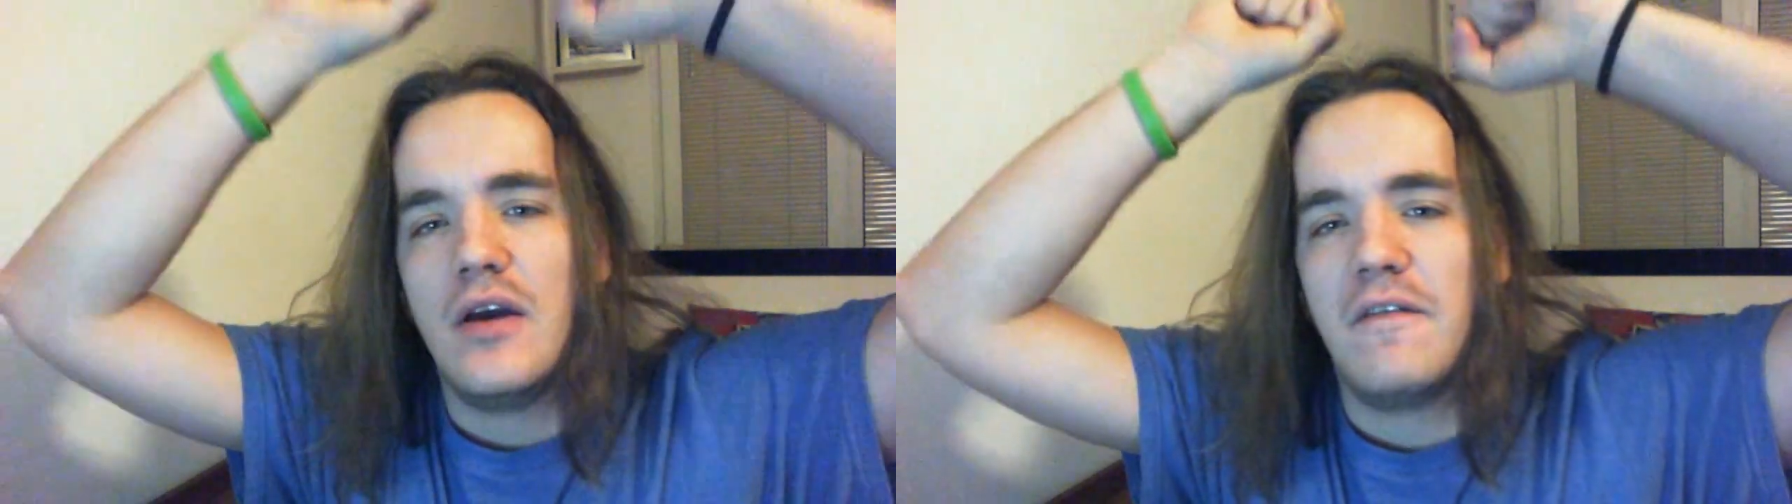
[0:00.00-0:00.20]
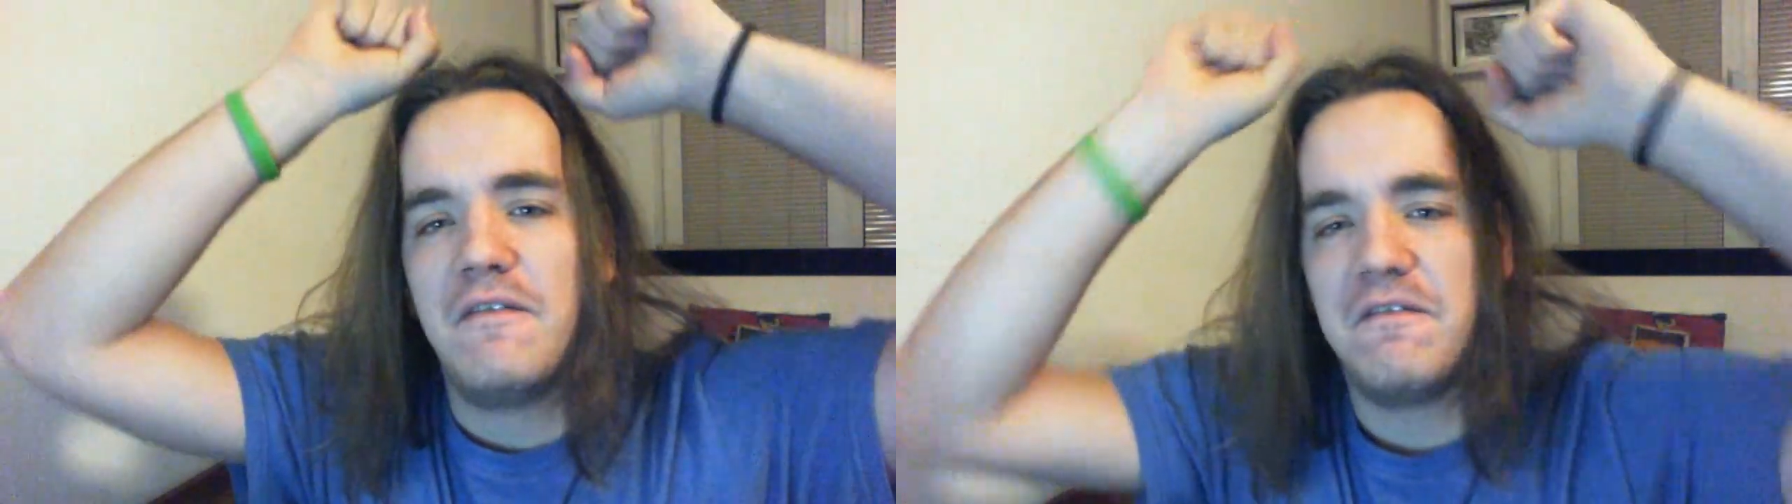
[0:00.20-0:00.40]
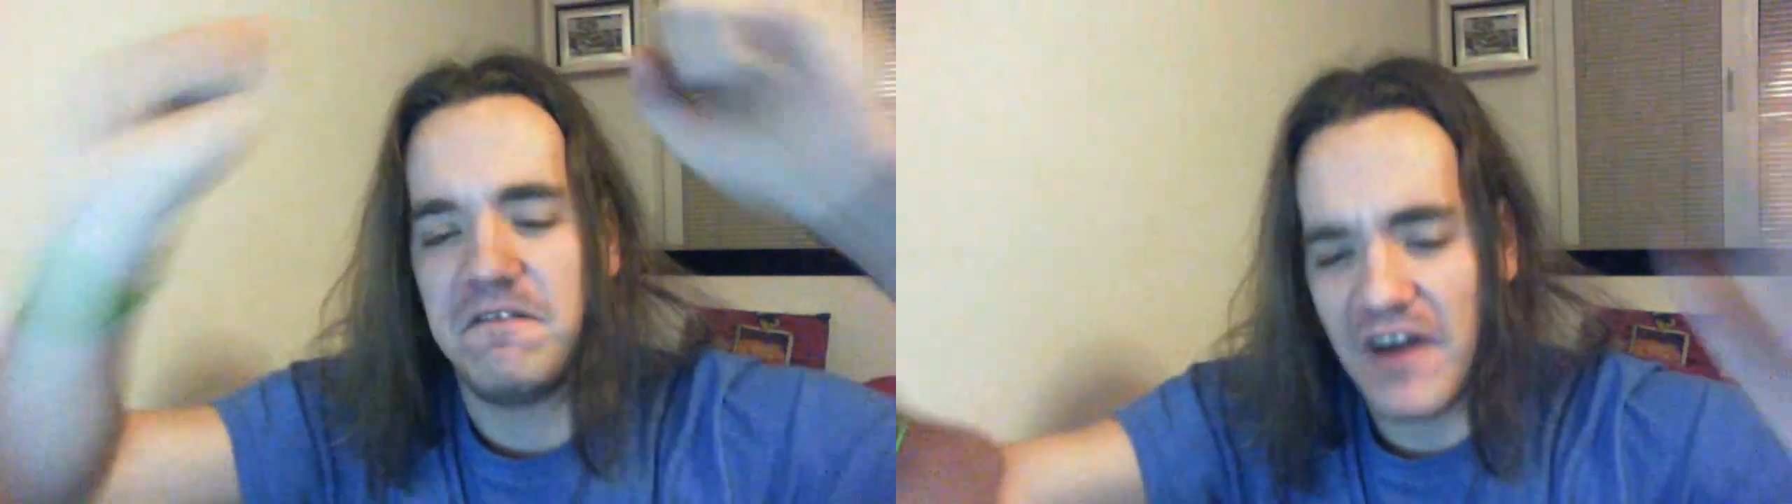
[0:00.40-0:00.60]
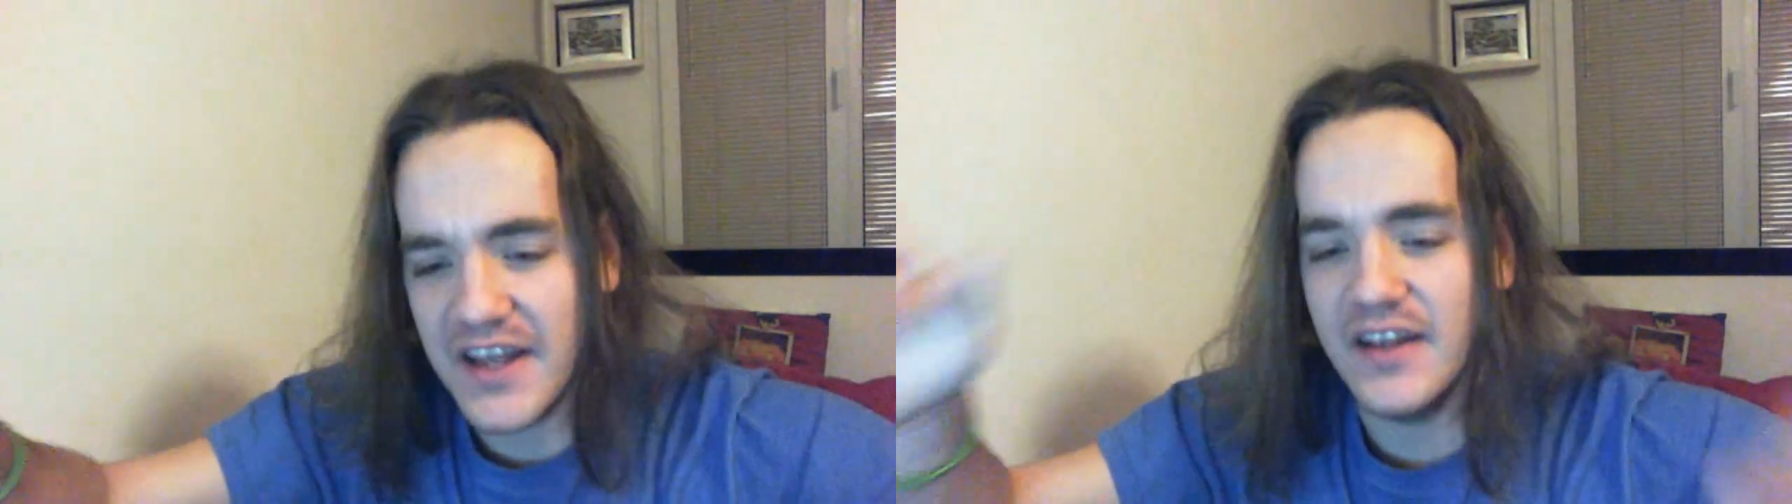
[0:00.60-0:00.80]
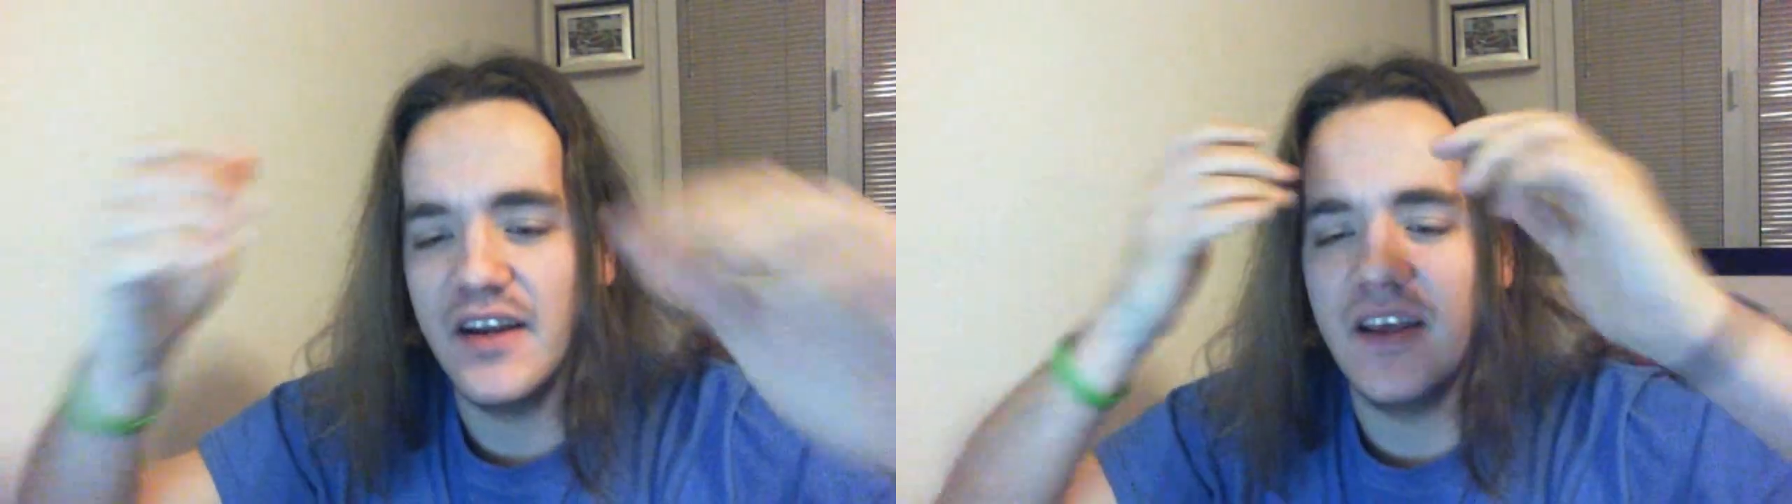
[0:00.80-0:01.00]

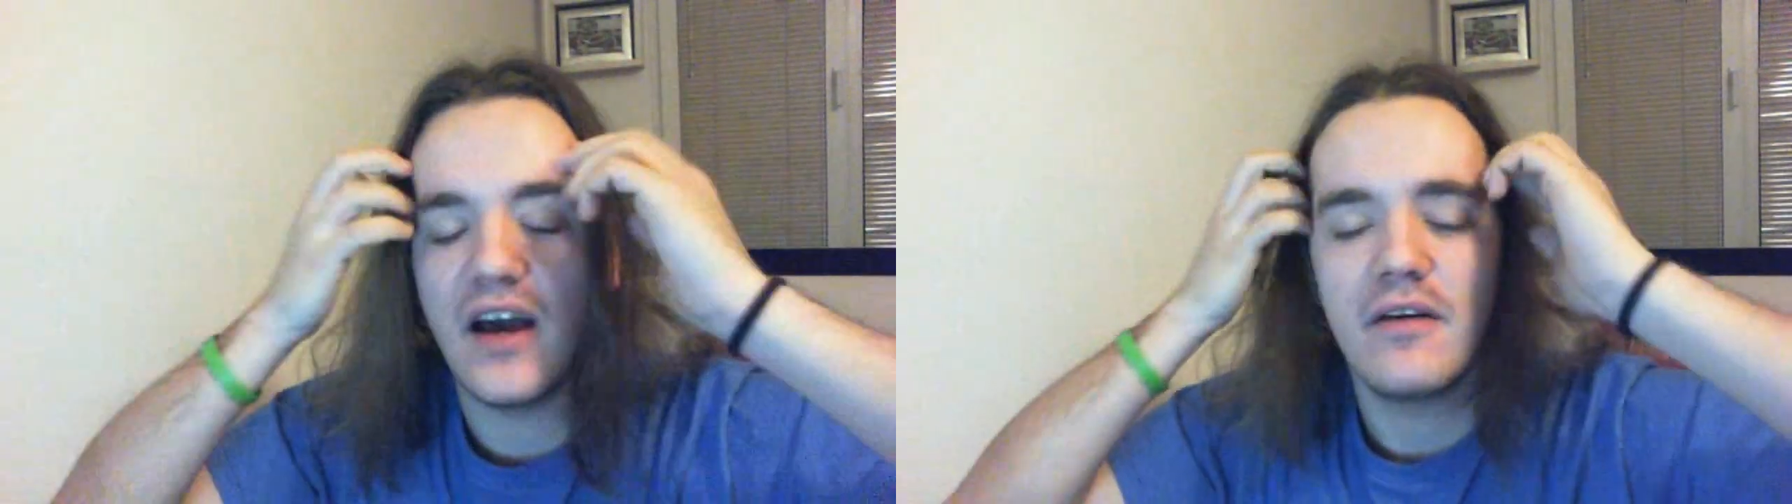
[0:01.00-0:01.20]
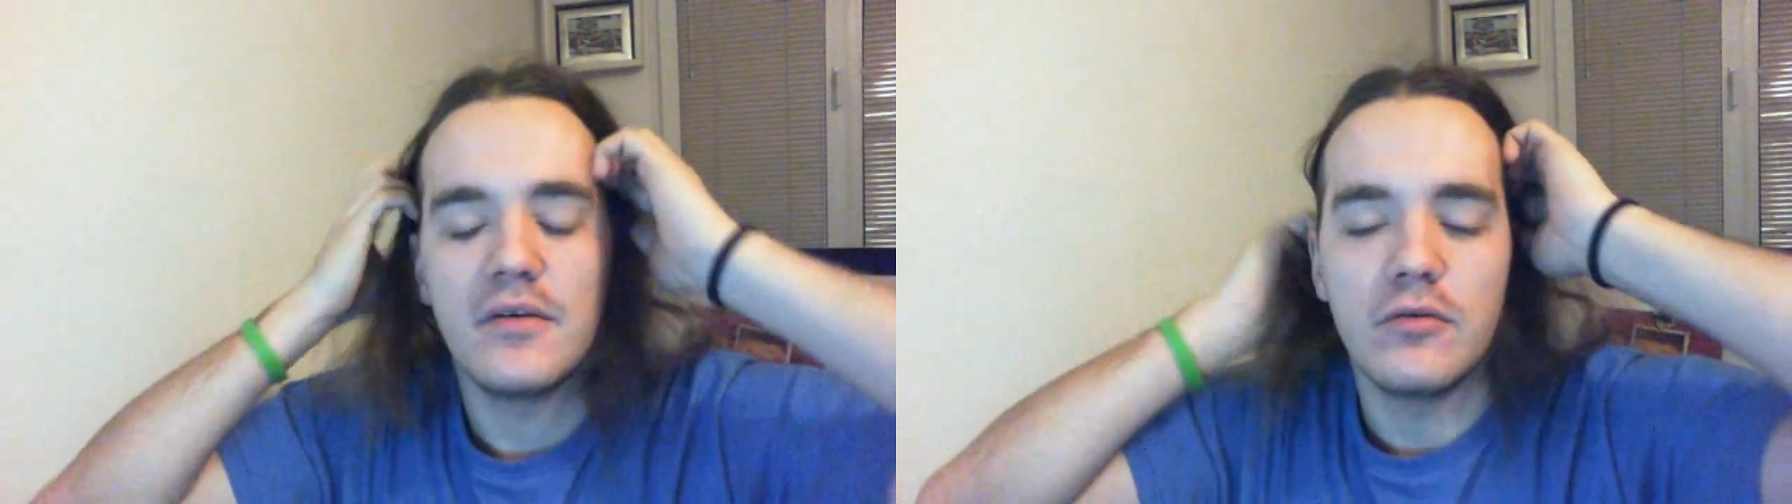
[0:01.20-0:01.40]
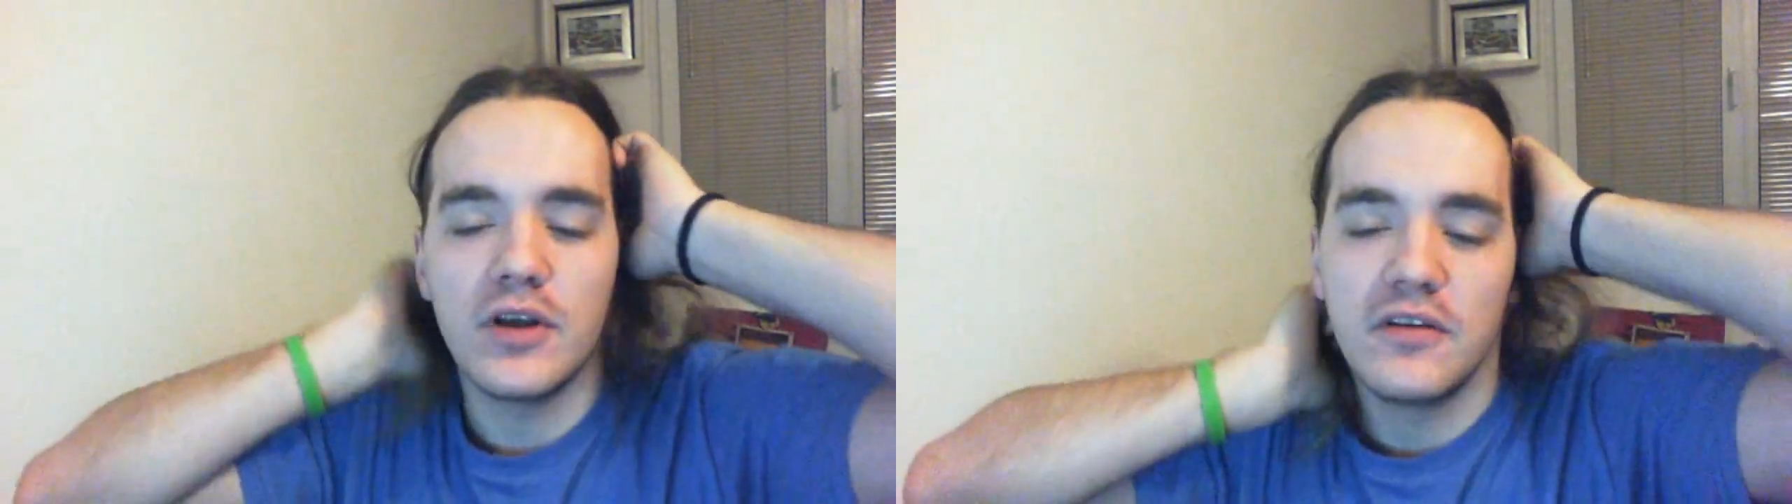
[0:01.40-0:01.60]
Finally I've been waiting